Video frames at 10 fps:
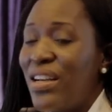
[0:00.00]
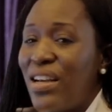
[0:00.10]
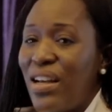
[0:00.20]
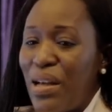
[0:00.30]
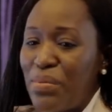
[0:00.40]

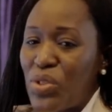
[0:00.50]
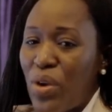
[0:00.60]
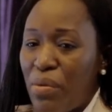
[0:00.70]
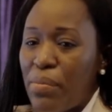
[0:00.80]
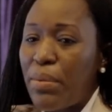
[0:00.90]
Um, so
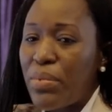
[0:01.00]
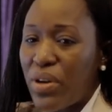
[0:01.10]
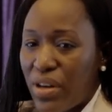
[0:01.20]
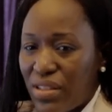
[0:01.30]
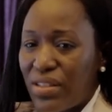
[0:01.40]
I
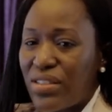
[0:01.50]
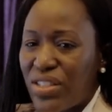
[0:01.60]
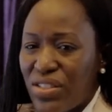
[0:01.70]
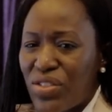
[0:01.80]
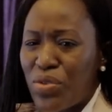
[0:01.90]
remember
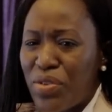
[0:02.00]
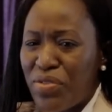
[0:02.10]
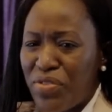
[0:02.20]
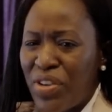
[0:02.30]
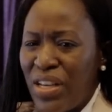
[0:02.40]
just sort
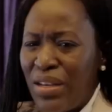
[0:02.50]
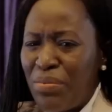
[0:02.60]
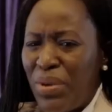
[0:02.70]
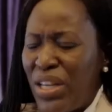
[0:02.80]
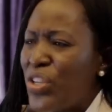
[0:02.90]
of
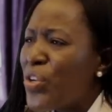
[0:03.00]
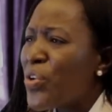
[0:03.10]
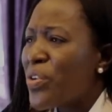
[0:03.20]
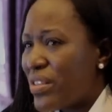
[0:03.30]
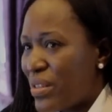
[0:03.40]
being
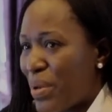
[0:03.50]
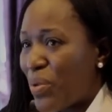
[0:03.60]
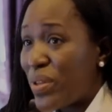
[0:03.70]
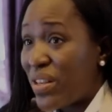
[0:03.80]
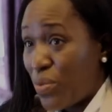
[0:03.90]
curious about
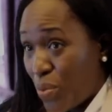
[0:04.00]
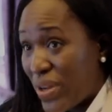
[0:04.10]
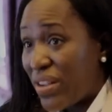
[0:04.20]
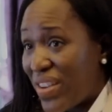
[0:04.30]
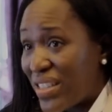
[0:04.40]
what what
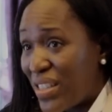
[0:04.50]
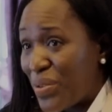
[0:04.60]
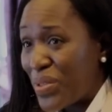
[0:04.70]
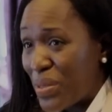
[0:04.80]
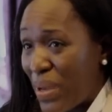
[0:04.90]
investing
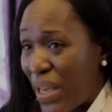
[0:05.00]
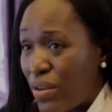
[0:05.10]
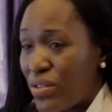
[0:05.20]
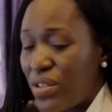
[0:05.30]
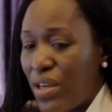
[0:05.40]
was
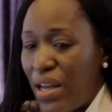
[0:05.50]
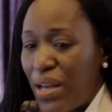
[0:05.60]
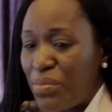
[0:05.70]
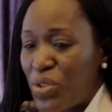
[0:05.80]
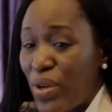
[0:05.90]
about.
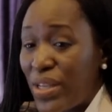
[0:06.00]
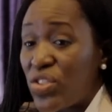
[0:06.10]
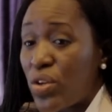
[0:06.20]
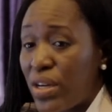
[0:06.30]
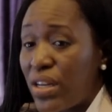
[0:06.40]
Um, so I
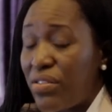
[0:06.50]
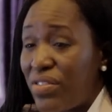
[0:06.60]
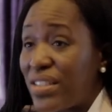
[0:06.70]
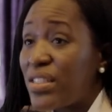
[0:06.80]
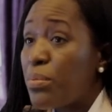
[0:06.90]
started
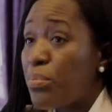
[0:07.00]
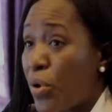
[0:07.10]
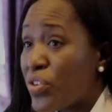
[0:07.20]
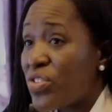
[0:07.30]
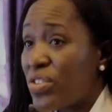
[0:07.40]
investing
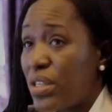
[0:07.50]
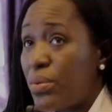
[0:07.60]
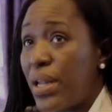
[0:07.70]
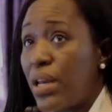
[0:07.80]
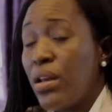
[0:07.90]
personally
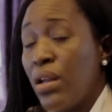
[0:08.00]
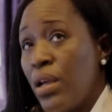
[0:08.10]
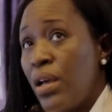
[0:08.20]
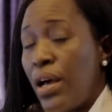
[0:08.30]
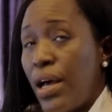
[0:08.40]
when
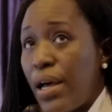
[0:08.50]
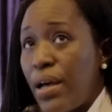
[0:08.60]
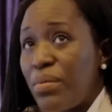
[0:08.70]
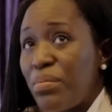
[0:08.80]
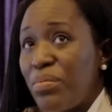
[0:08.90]

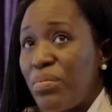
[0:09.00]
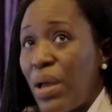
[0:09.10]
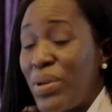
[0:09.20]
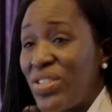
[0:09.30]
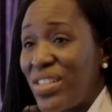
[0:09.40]
um, I
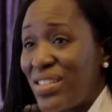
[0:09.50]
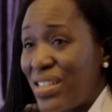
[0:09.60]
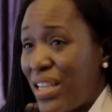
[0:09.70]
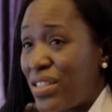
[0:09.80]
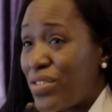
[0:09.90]
went to the
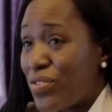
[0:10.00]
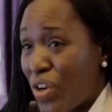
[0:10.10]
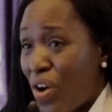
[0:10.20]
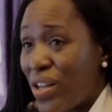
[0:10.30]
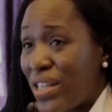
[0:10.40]
States for
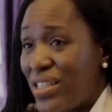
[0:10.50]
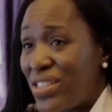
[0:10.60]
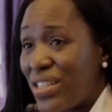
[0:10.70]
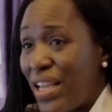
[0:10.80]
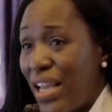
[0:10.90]
college
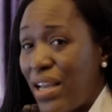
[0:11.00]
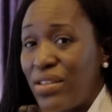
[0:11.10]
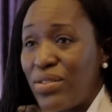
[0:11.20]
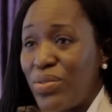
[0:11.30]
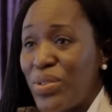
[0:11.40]

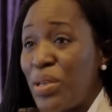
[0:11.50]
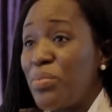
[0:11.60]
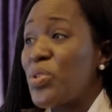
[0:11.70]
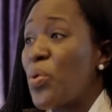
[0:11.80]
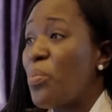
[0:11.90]
and was
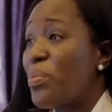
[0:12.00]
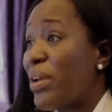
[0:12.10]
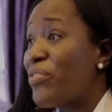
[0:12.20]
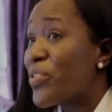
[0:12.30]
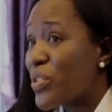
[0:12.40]
able to open
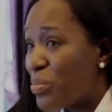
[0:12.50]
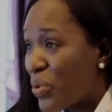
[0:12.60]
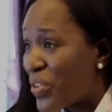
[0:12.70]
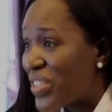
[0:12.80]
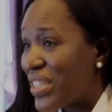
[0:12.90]
my first
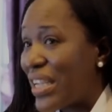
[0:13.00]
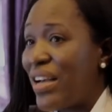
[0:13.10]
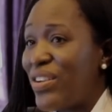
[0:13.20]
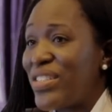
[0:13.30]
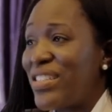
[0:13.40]
brokerage
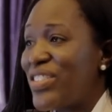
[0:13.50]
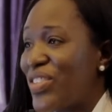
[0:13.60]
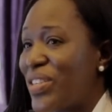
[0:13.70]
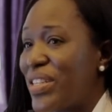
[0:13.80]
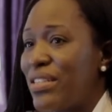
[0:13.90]
account and
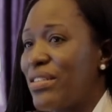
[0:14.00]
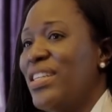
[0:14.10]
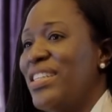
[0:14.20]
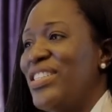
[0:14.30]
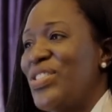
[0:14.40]
started
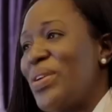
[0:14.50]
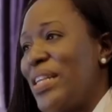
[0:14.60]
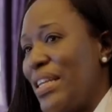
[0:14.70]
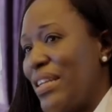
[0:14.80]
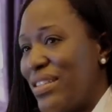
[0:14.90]

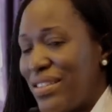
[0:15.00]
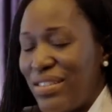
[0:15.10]
trading.